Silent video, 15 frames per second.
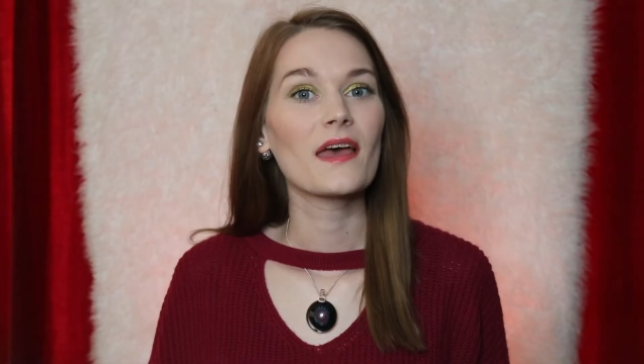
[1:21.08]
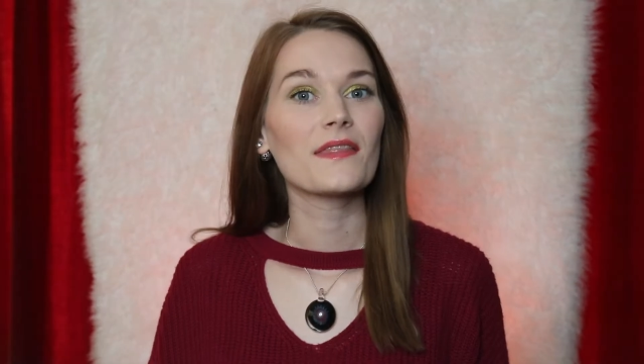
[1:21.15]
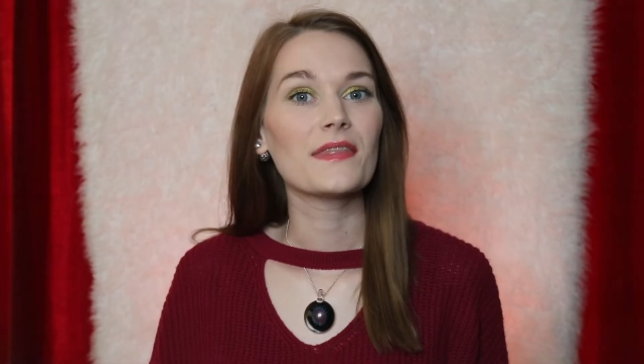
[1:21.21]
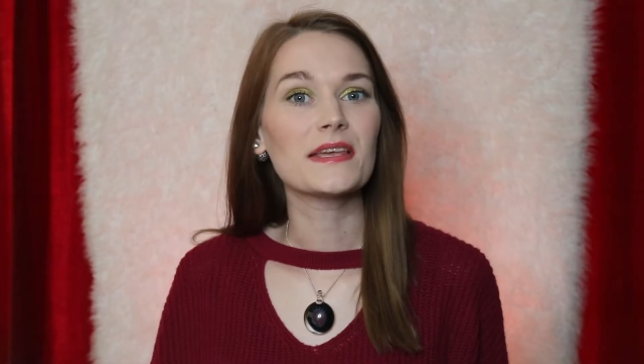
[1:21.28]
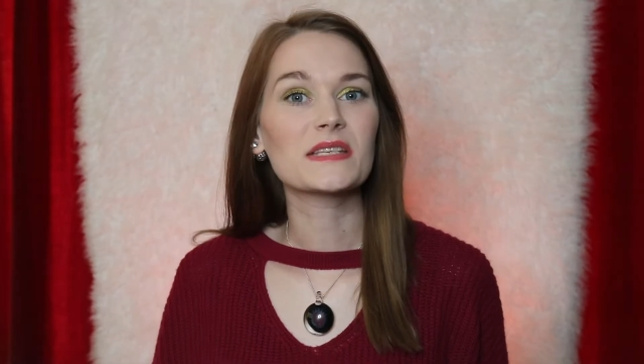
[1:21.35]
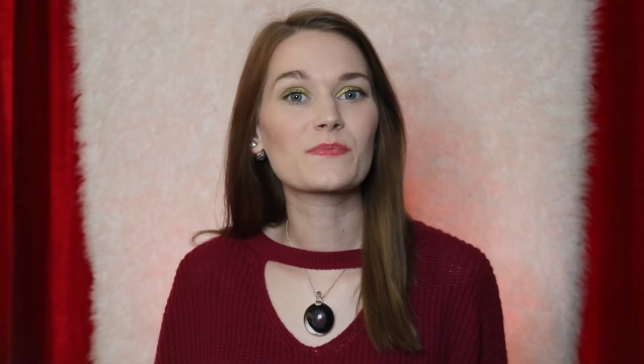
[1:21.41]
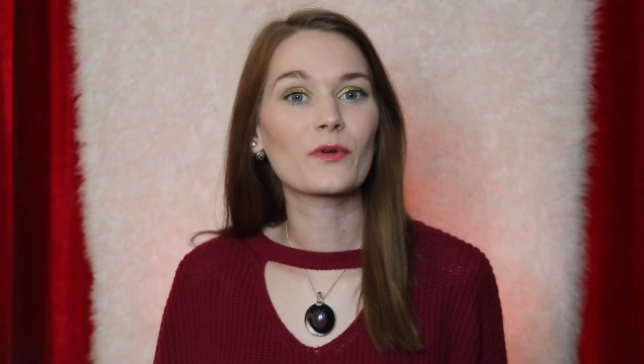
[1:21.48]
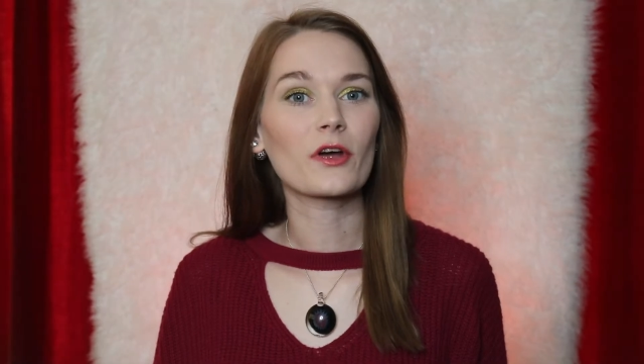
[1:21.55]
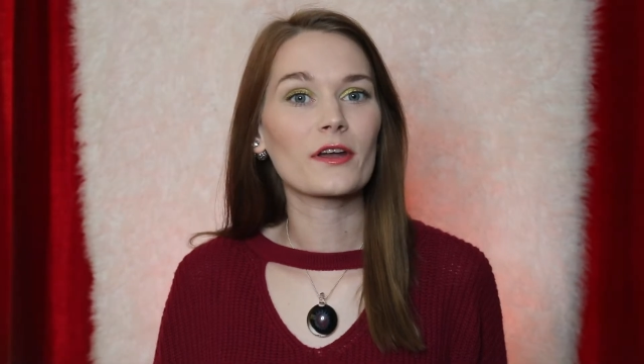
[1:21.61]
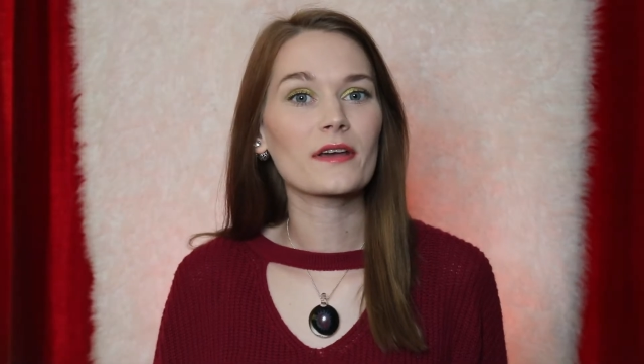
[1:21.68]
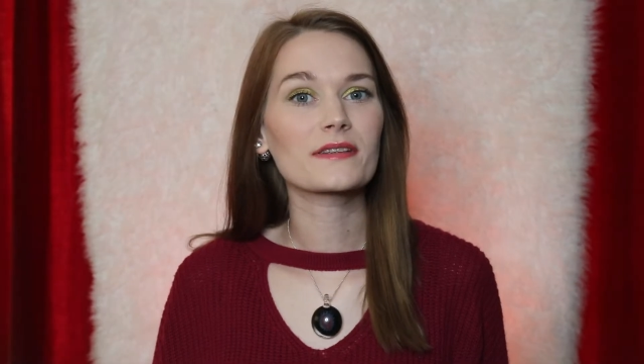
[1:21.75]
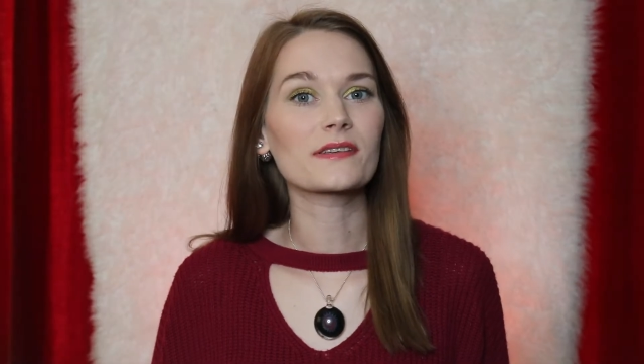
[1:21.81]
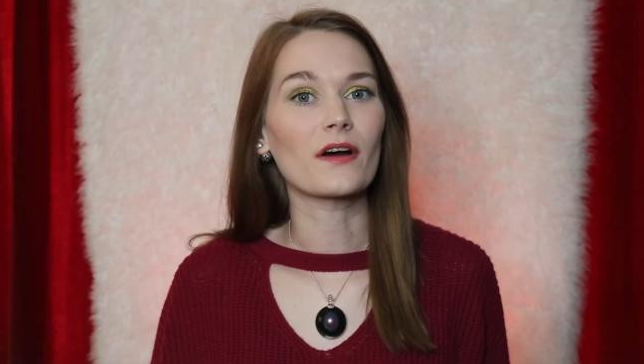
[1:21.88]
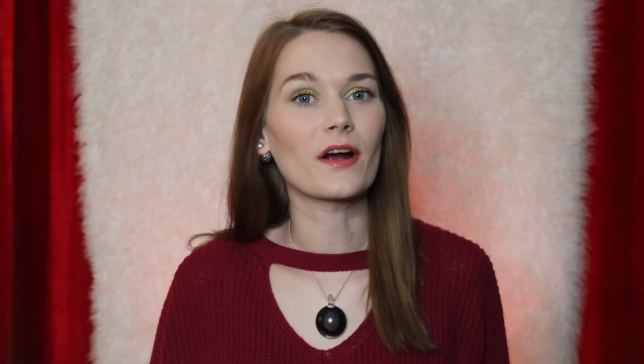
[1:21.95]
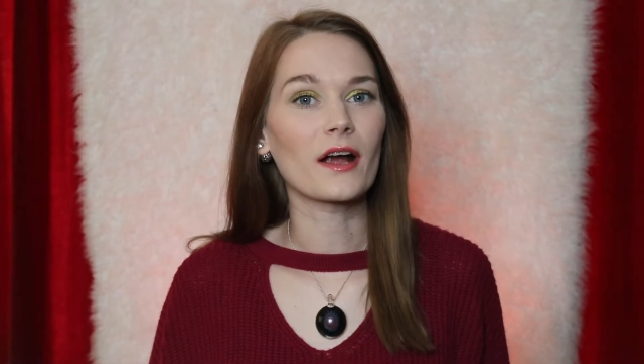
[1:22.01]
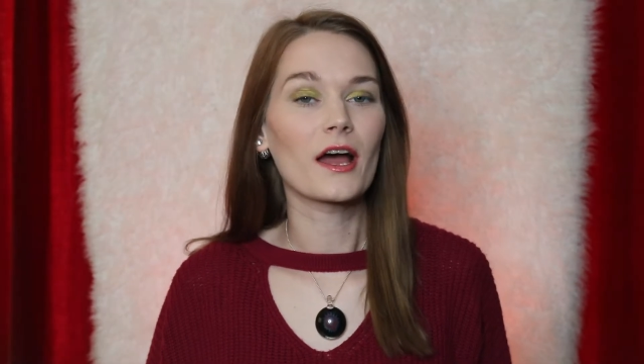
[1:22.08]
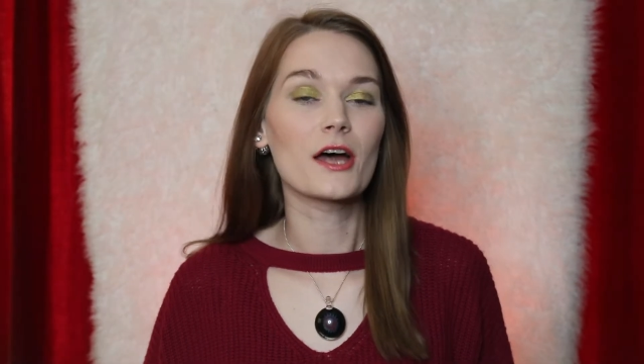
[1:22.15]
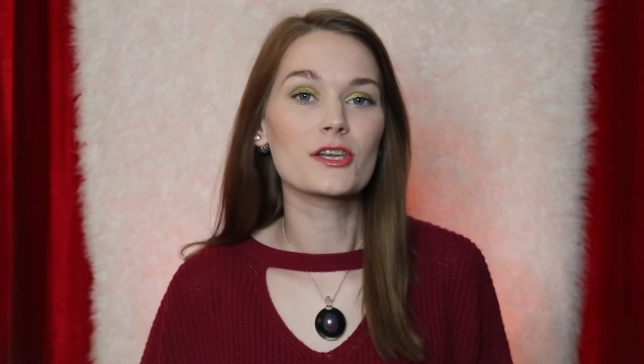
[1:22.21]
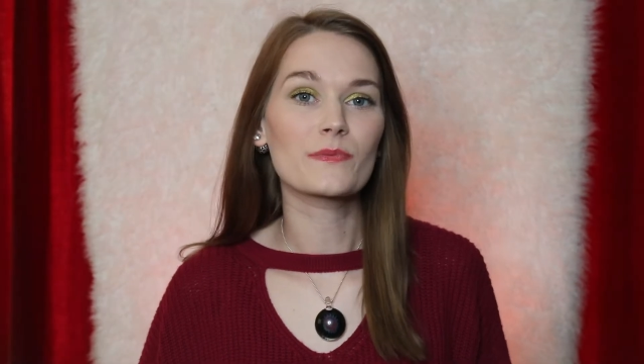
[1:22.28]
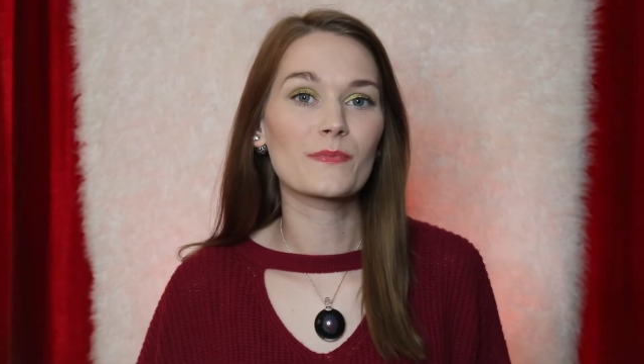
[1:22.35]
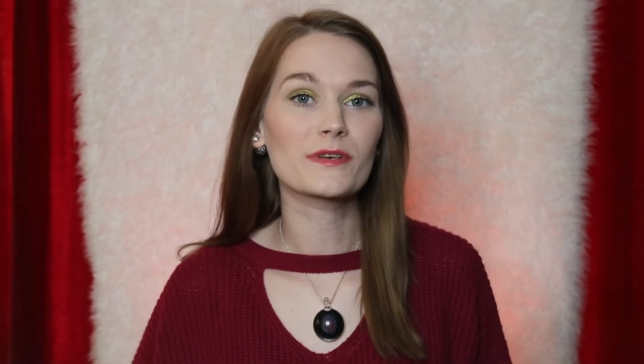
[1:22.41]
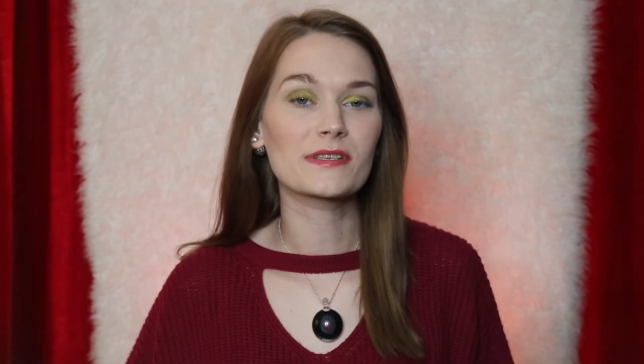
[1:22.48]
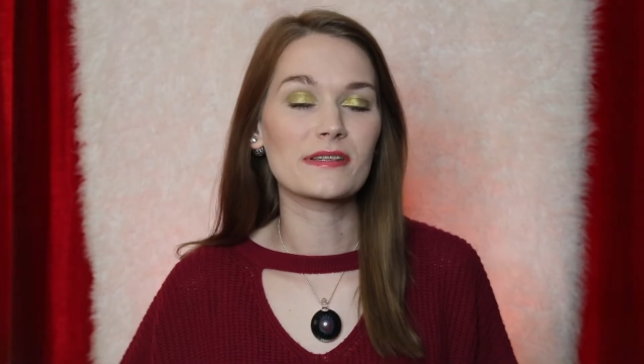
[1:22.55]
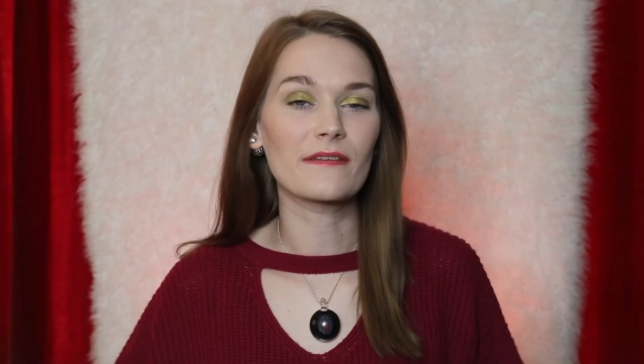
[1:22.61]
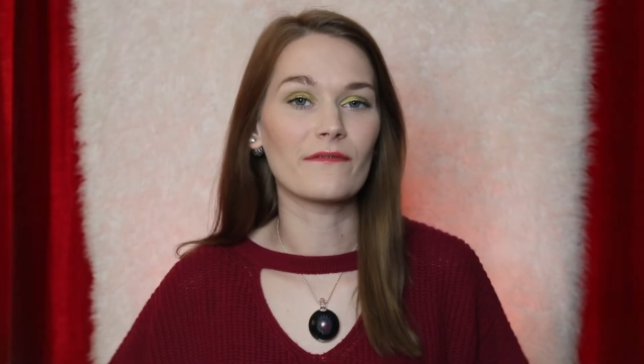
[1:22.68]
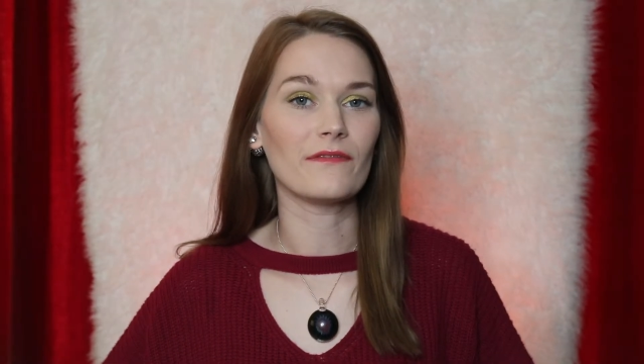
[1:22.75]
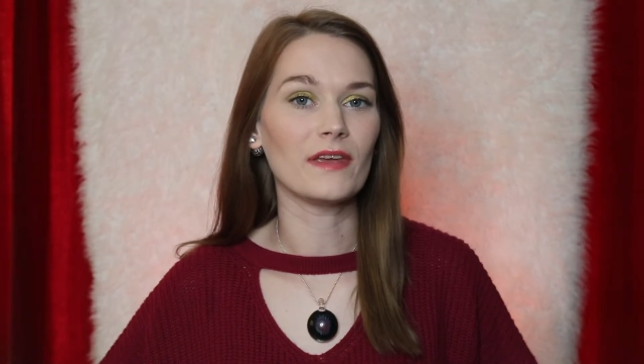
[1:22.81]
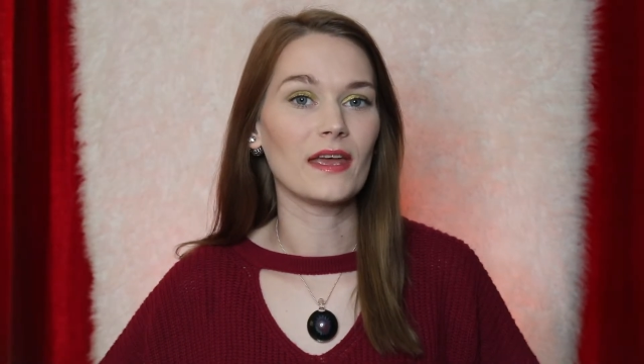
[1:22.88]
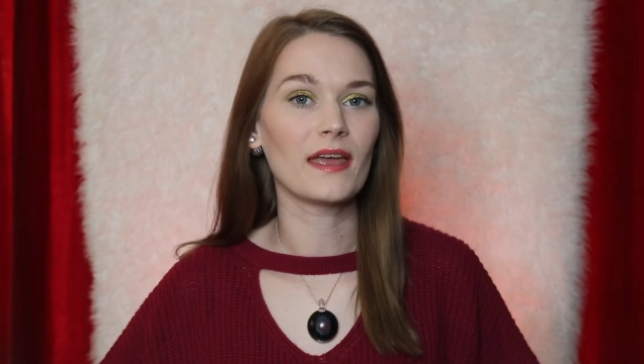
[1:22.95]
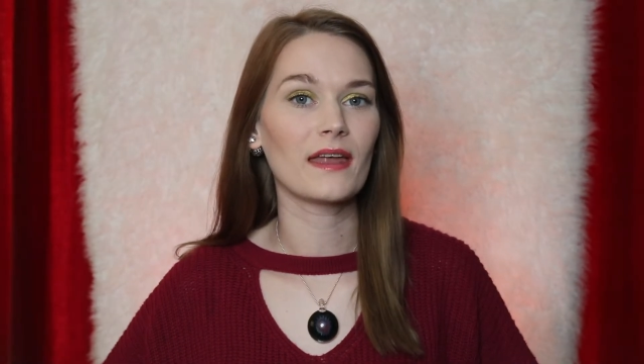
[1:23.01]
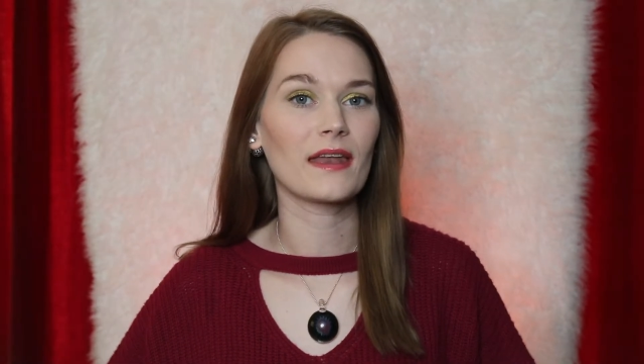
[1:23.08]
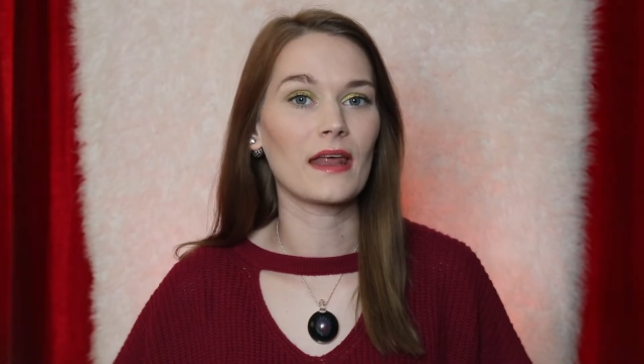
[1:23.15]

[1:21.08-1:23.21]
These products are 100% vegan,